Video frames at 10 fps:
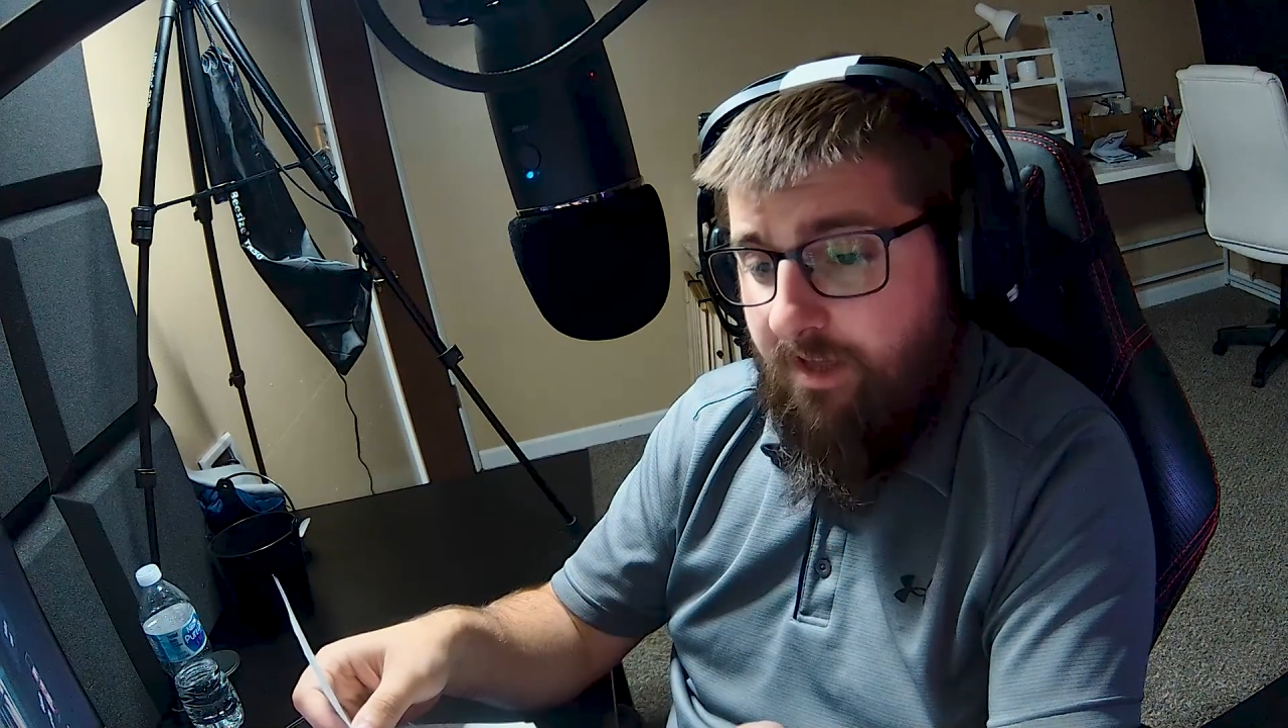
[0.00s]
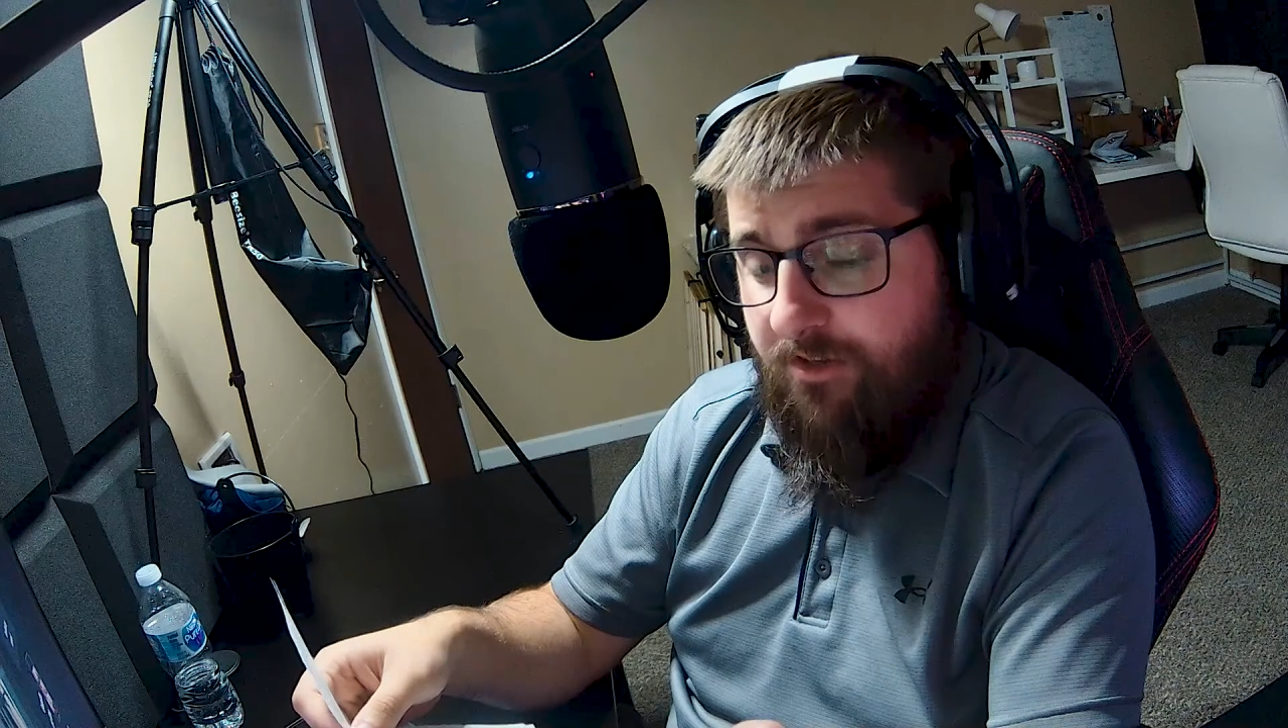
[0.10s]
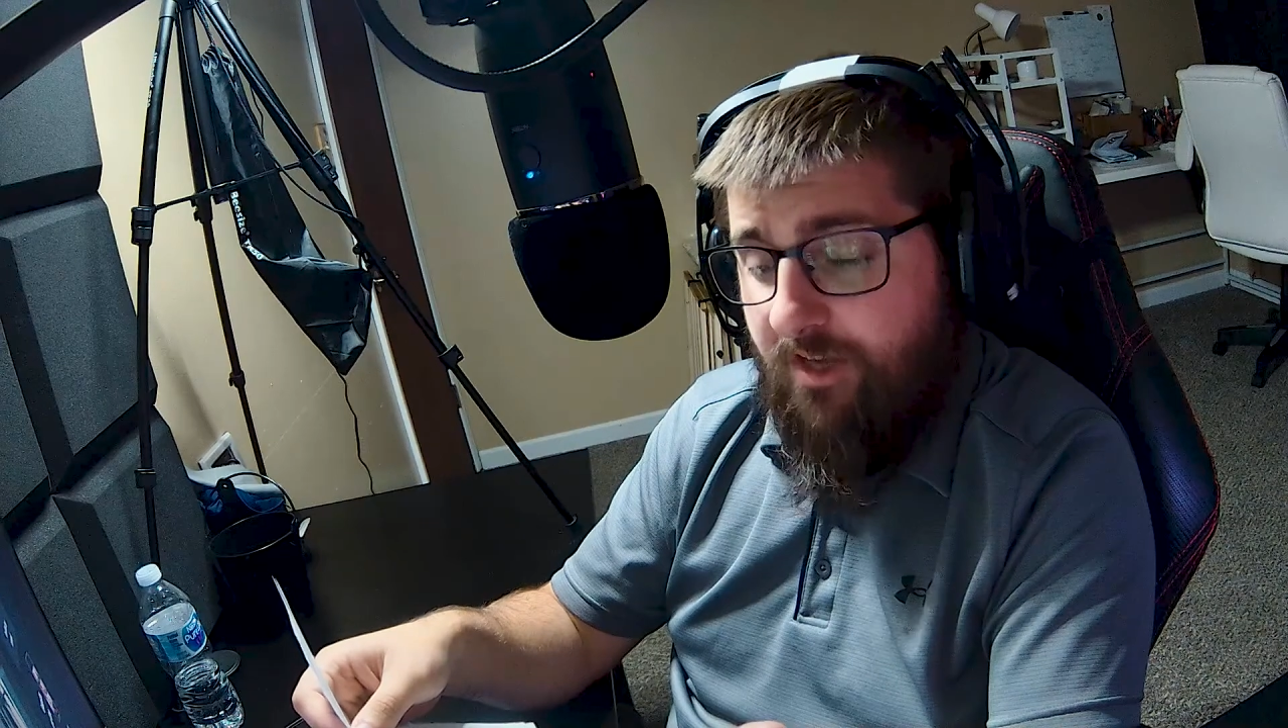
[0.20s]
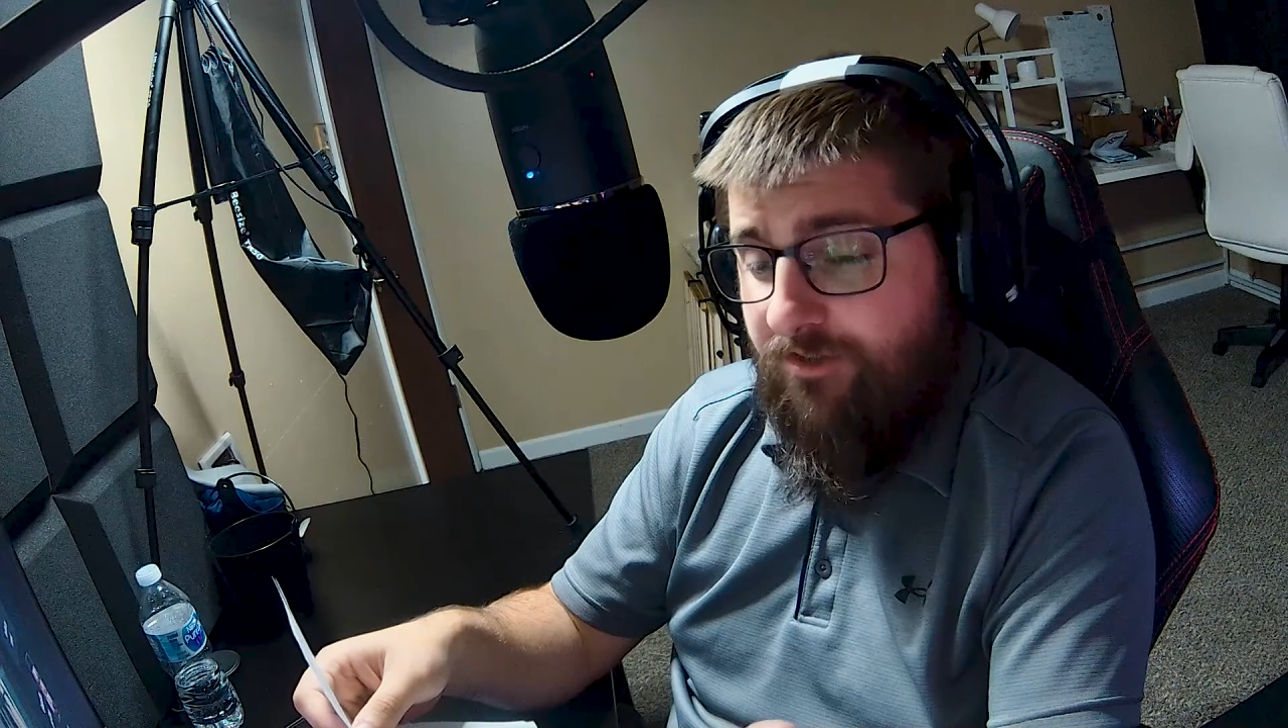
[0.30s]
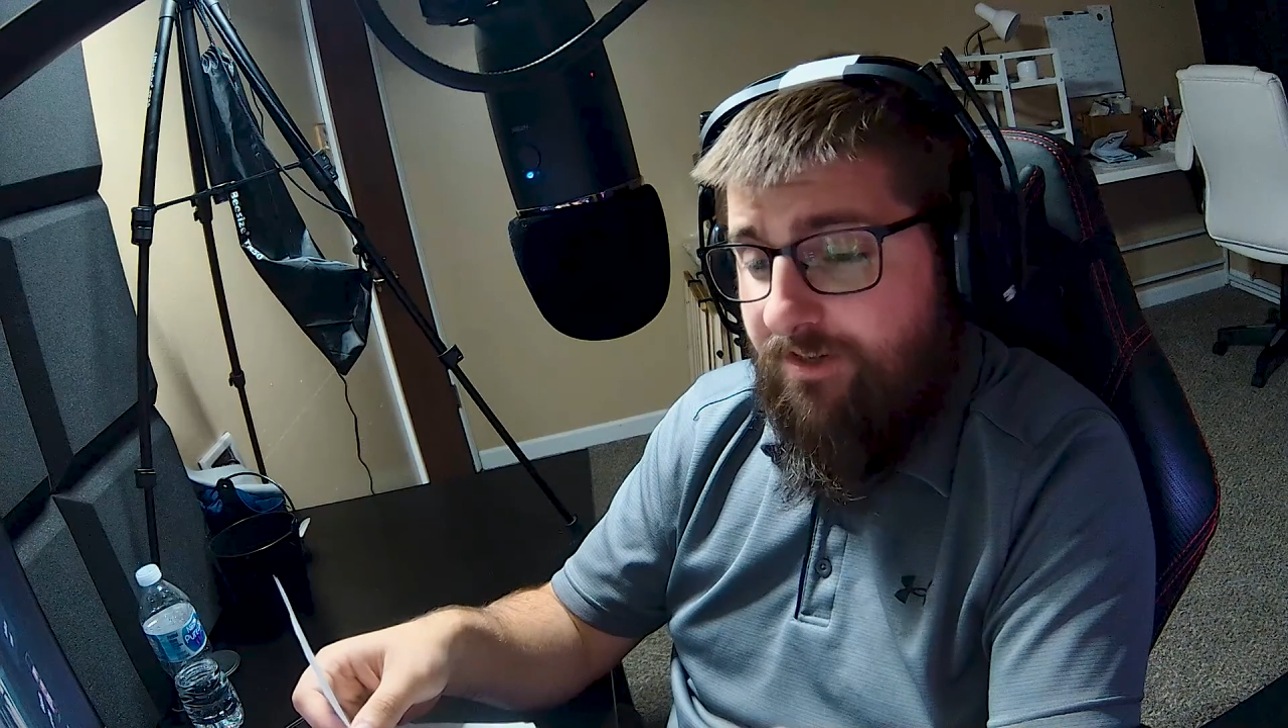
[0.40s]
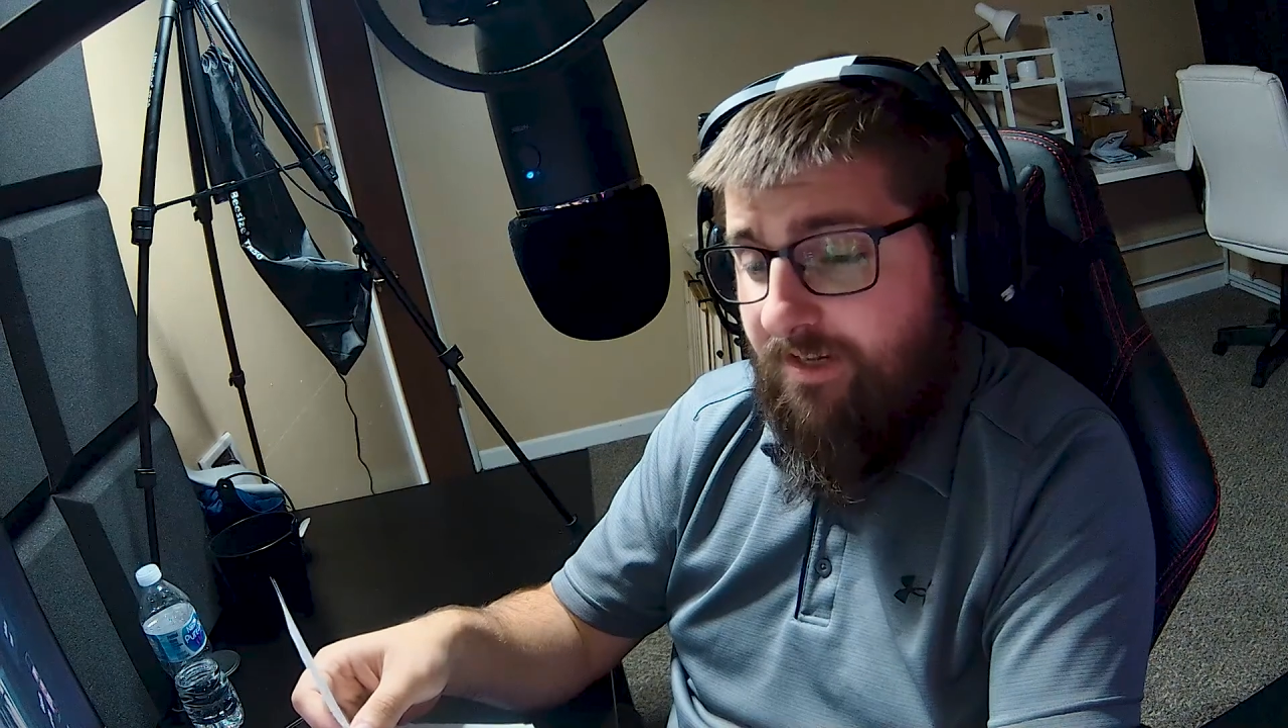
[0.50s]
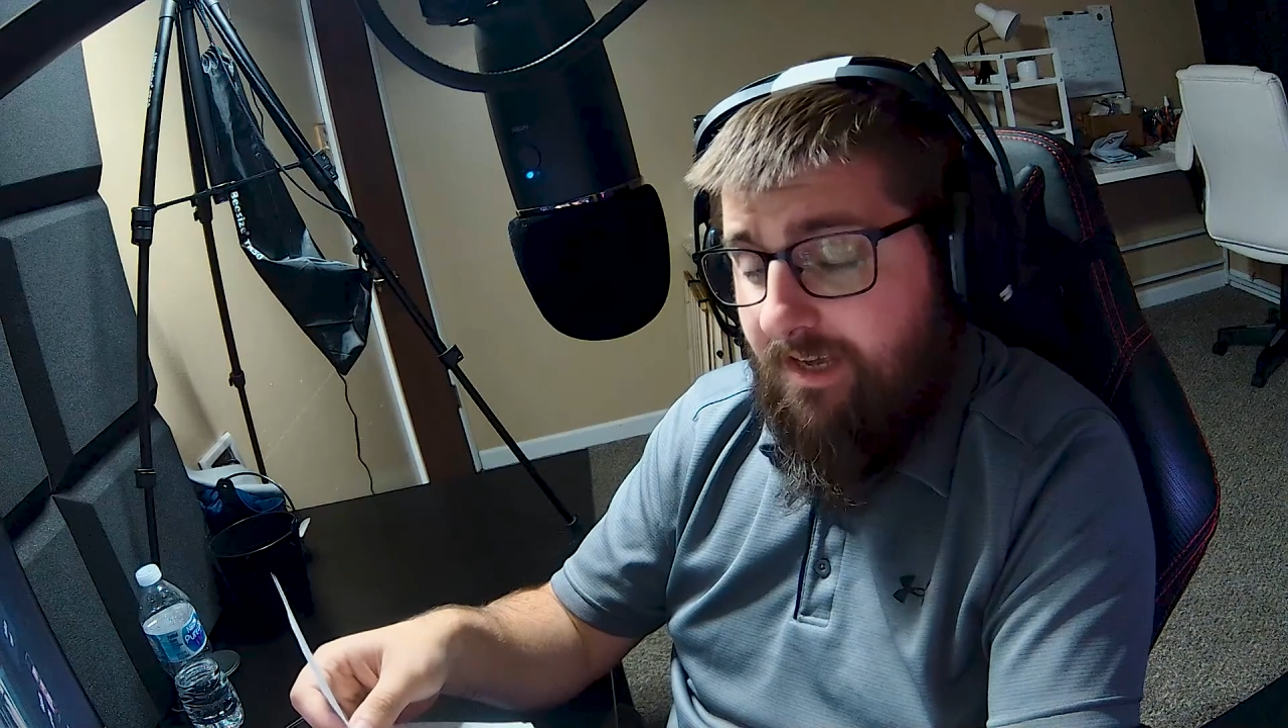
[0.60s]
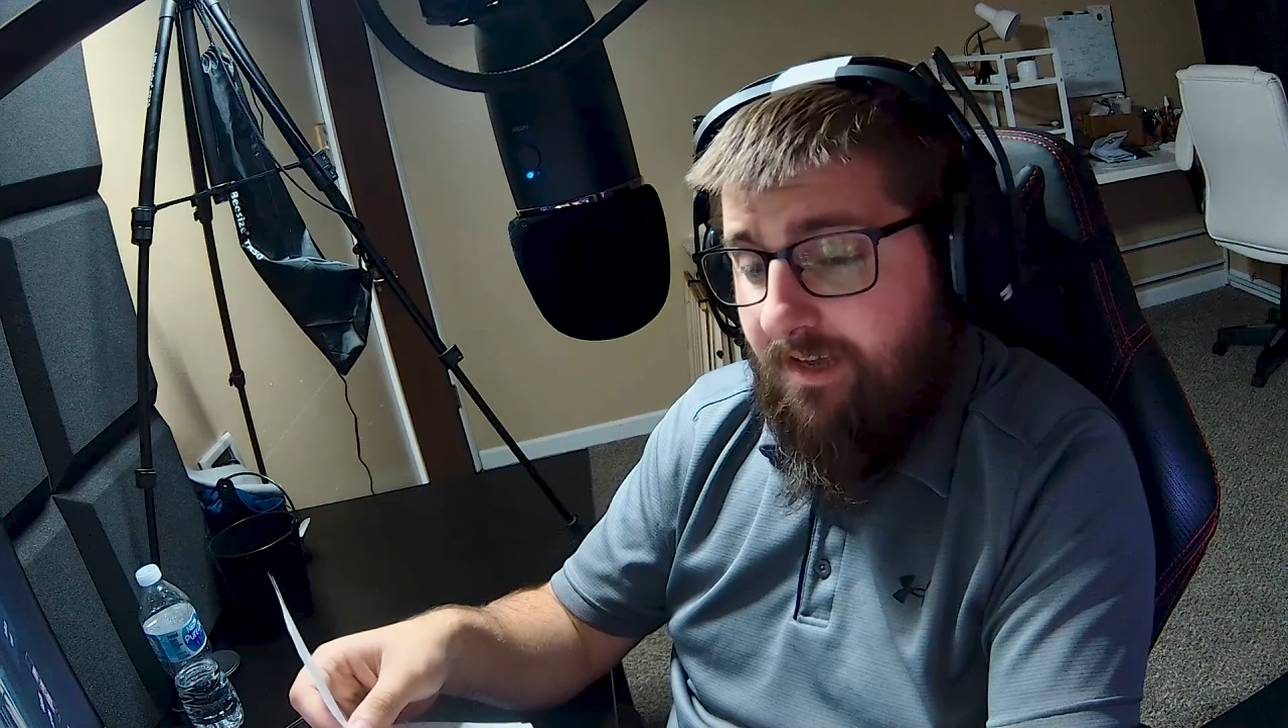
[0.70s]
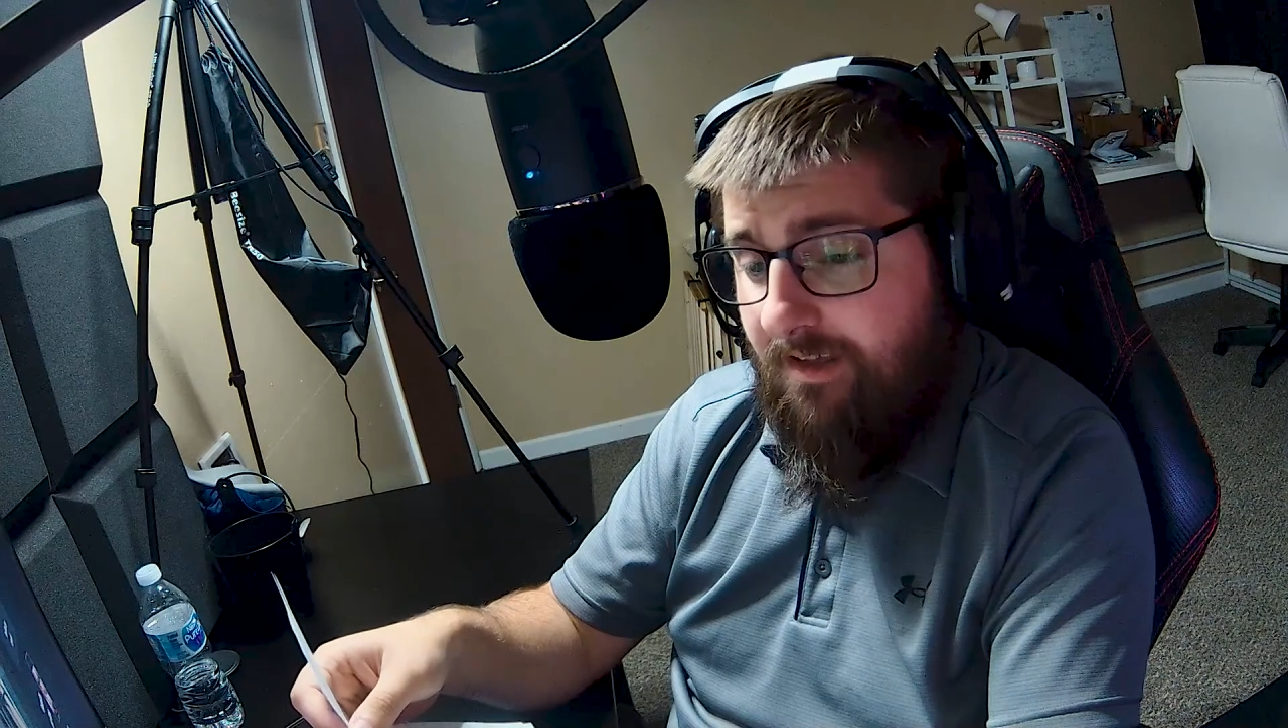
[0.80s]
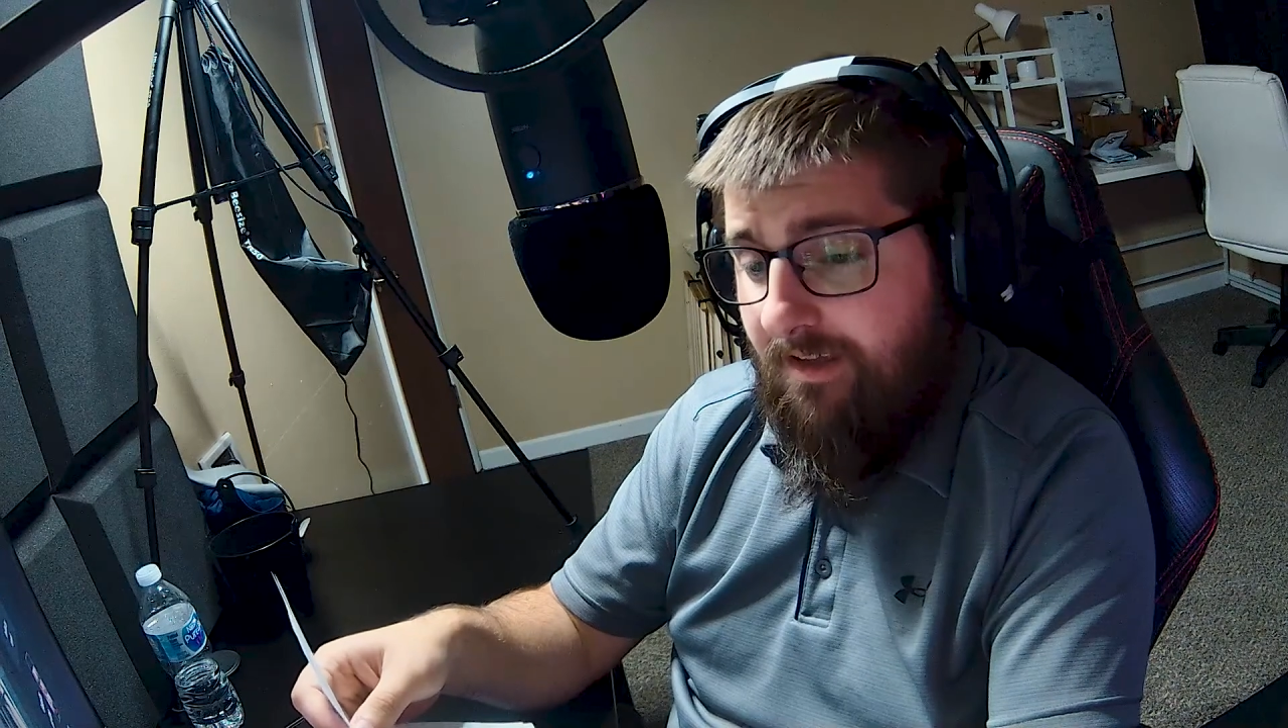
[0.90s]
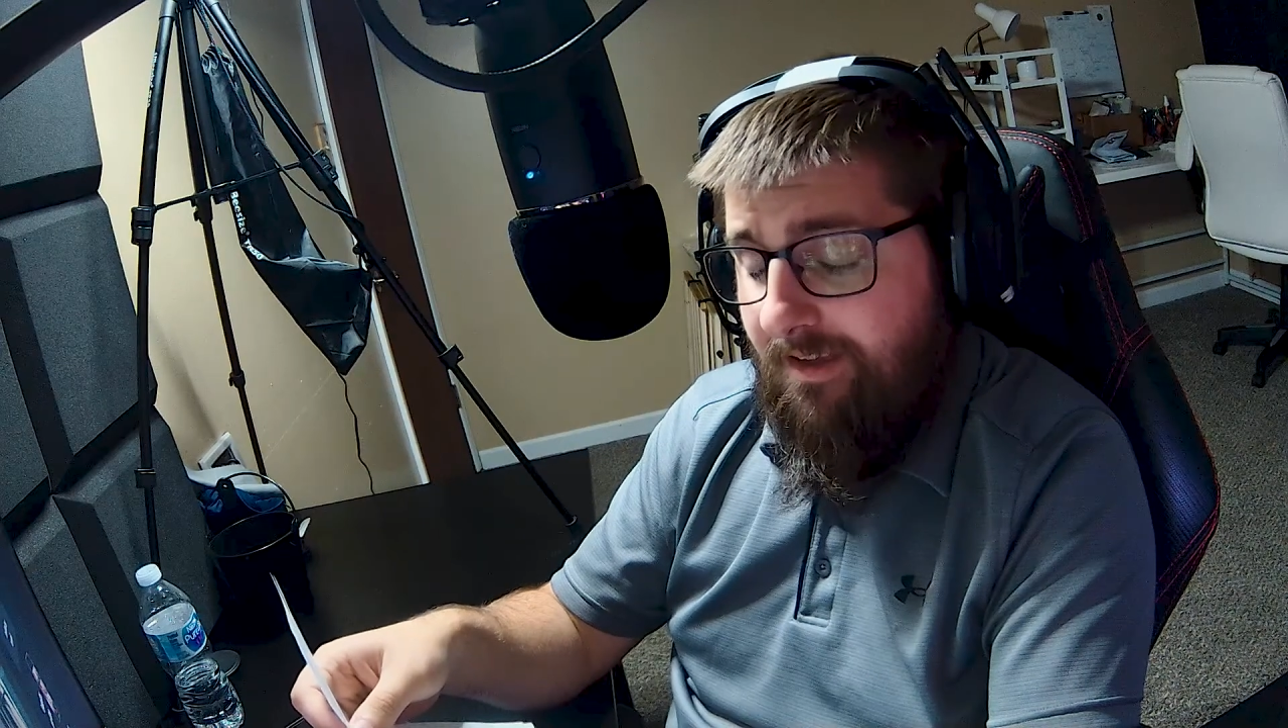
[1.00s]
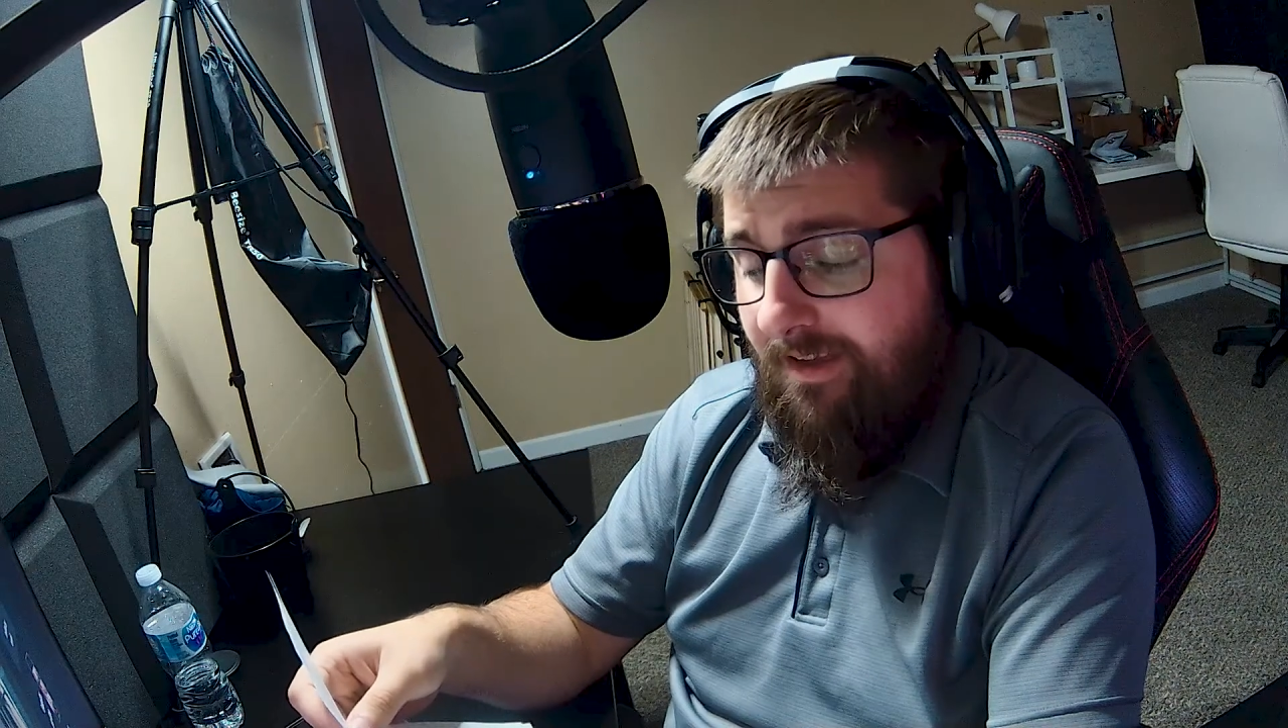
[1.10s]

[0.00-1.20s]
each nation did.